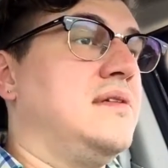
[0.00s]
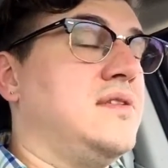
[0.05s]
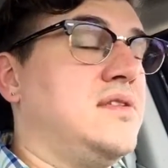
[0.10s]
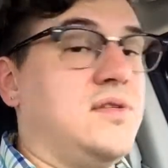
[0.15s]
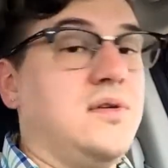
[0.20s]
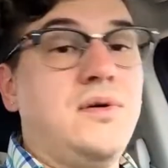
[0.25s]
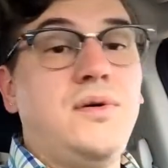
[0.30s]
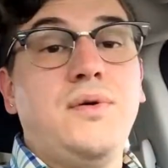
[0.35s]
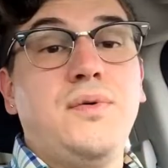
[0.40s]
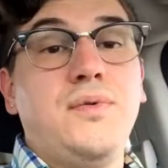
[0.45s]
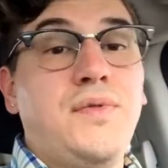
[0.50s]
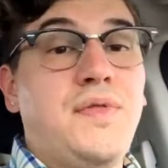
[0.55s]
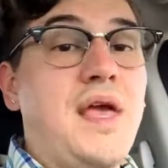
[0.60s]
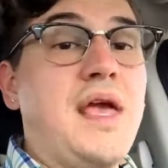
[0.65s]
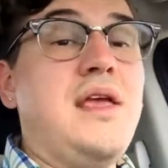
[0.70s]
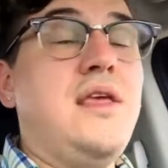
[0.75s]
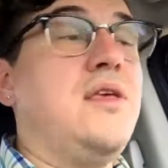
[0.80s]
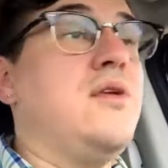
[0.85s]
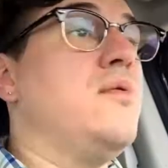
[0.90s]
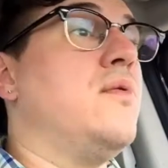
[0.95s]
So
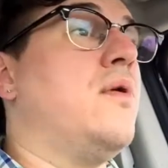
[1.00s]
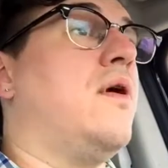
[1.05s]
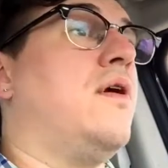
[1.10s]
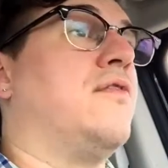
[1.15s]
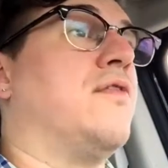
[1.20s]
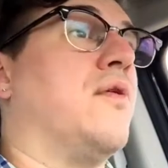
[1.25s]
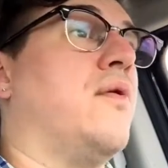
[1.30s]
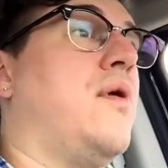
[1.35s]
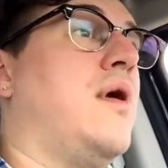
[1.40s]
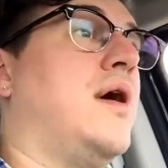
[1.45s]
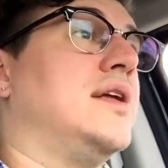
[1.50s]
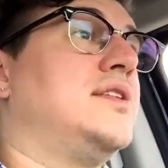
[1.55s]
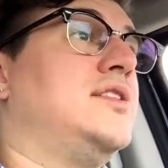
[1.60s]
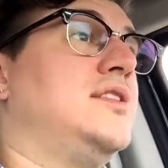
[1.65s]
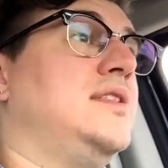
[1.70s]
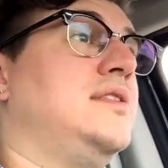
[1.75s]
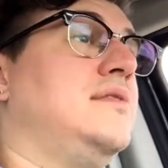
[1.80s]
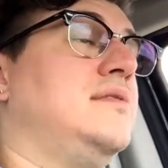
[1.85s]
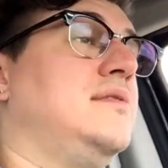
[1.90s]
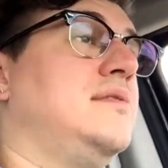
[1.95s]
thank you all for
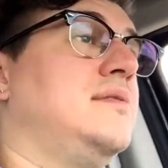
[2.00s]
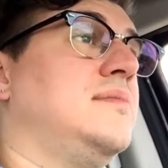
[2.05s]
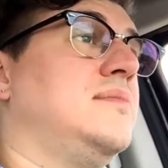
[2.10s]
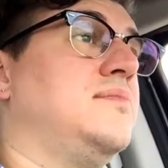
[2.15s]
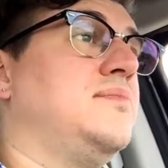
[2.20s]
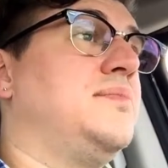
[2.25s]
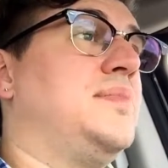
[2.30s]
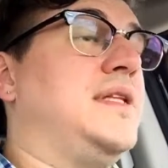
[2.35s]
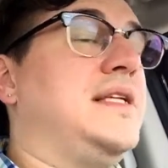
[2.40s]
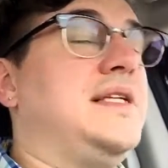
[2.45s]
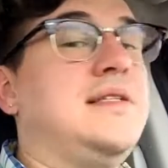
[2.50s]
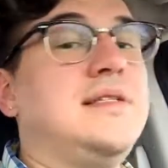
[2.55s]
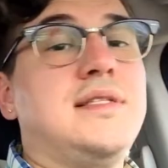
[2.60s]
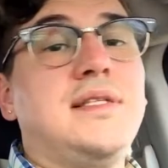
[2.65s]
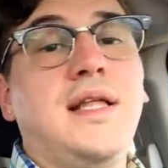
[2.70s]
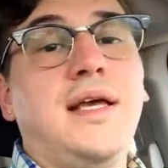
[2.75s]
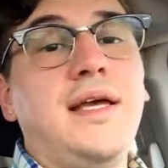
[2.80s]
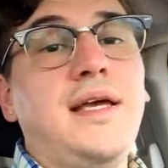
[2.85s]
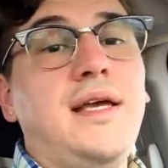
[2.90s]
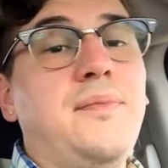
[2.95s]
watching.
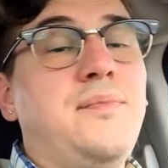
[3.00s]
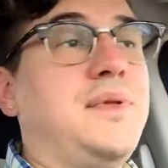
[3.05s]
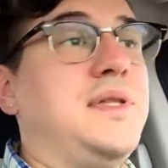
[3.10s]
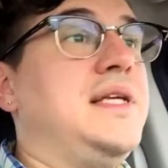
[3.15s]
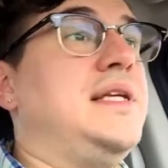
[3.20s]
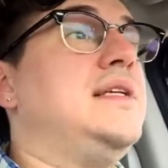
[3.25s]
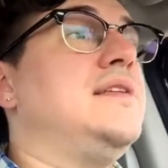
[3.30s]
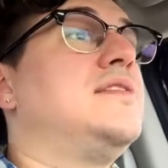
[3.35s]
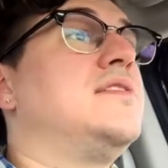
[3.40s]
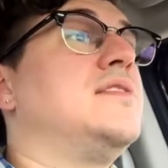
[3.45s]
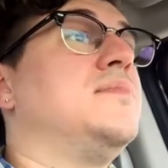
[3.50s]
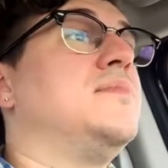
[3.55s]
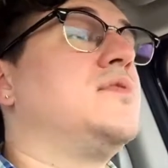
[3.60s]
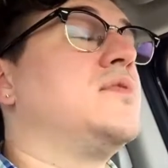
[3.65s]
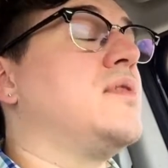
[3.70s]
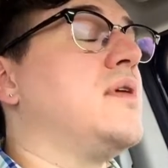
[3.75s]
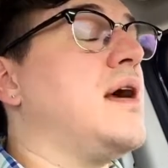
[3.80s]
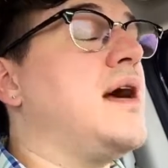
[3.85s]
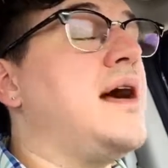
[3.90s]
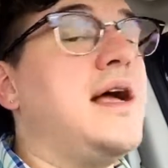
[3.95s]
Please like, please
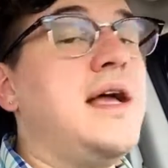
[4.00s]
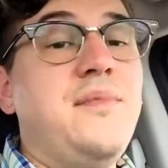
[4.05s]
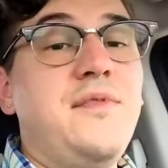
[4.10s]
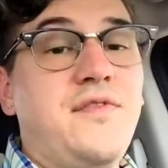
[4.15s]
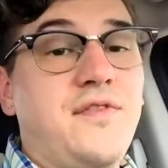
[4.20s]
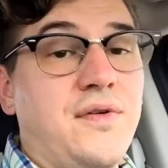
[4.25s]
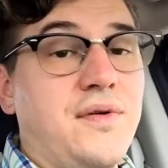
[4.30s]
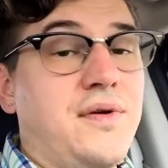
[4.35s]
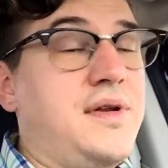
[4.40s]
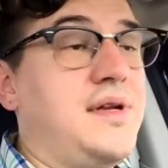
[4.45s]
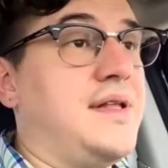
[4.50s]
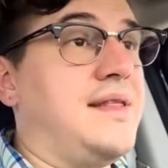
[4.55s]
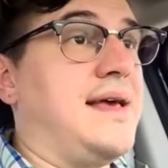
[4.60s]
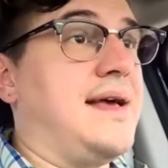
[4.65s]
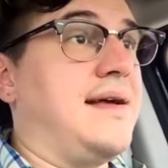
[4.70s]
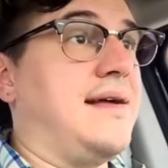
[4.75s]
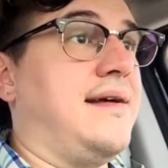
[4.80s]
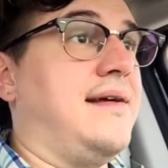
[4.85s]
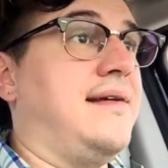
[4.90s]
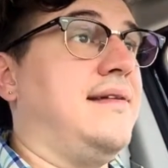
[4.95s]
subscribe if you're into
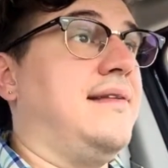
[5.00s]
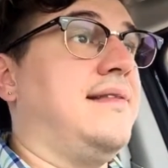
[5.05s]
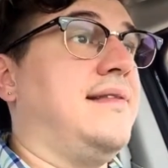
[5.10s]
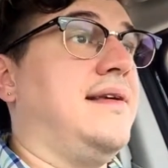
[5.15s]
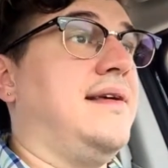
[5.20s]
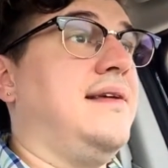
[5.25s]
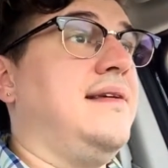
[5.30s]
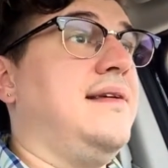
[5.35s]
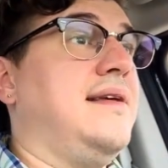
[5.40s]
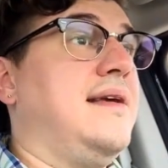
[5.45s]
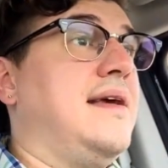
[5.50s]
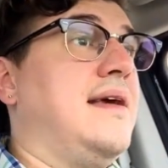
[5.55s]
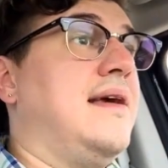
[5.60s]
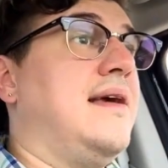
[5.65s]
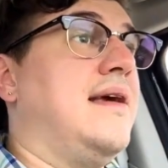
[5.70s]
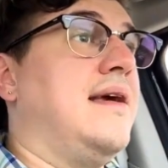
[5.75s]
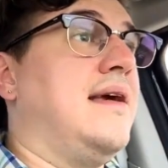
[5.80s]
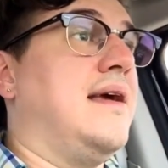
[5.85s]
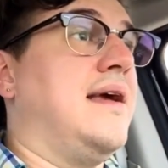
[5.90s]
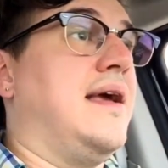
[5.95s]
that kind of thing.
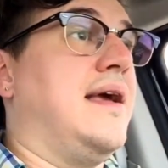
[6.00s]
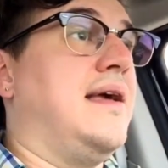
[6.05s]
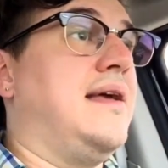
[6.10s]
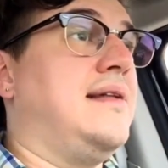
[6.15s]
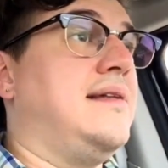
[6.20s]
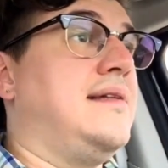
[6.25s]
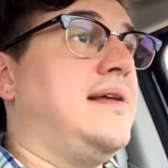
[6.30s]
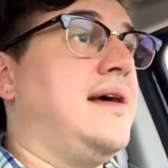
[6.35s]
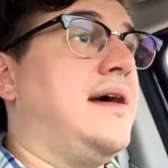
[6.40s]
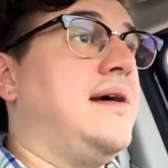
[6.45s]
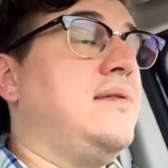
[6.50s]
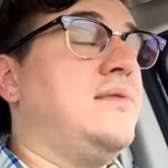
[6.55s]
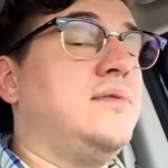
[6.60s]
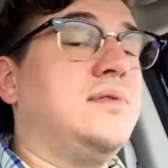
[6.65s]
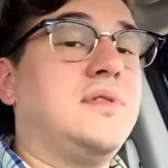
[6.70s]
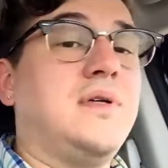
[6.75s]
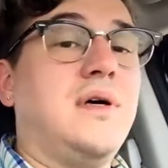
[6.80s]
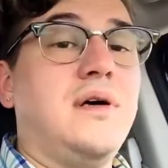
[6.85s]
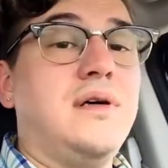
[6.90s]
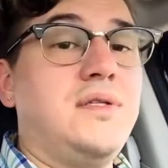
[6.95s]
And I
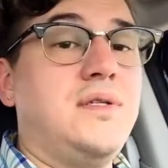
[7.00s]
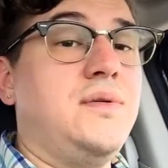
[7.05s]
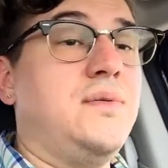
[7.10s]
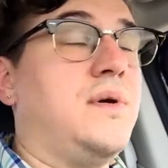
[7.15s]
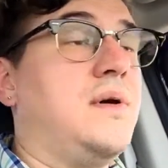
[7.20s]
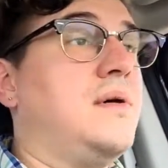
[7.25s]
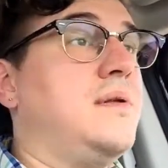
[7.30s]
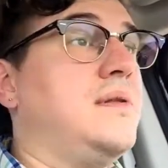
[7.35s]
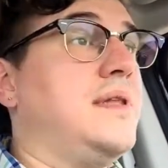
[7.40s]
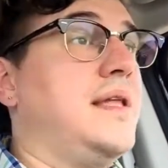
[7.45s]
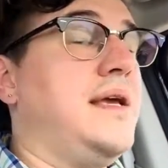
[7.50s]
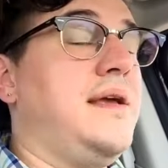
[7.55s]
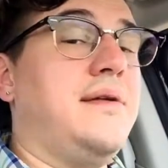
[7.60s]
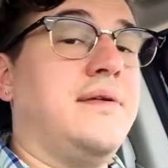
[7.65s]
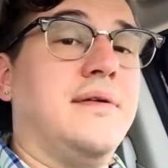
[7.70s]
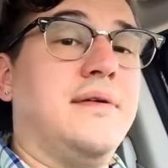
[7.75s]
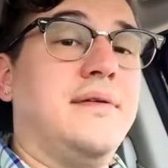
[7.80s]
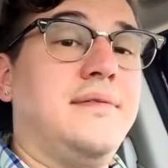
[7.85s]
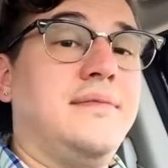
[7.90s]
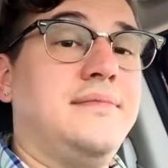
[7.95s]
will talk to you all
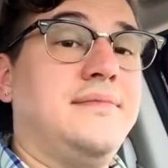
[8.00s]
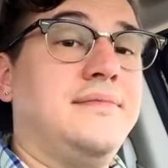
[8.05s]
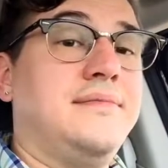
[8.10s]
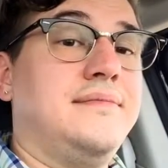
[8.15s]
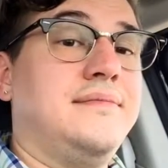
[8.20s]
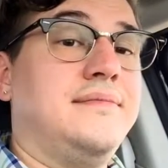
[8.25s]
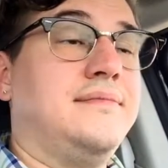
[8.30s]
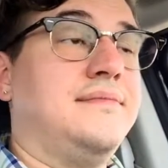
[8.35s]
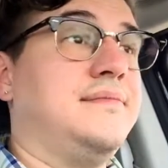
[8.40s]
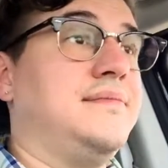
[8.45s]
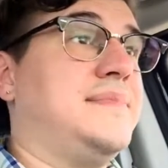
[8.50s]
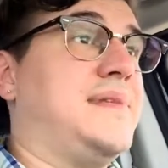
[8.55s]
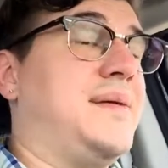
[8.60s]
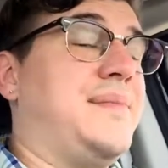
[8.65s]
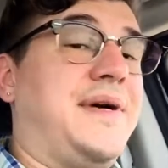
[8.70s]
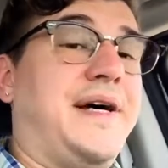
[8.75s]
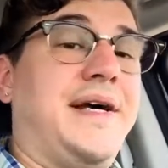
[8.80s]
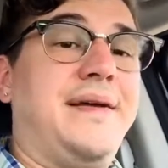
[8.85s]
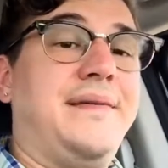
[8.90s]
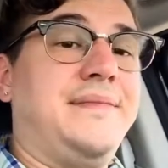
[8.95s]
later.
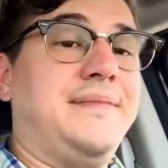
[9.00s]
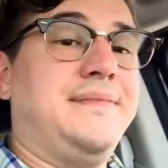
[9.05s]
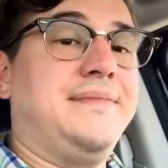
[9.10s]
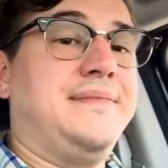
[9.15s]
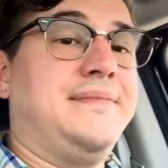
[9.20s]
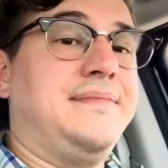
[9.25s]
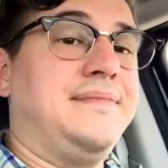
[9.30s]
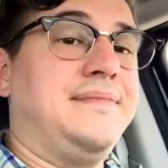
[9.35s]
Bye-bye.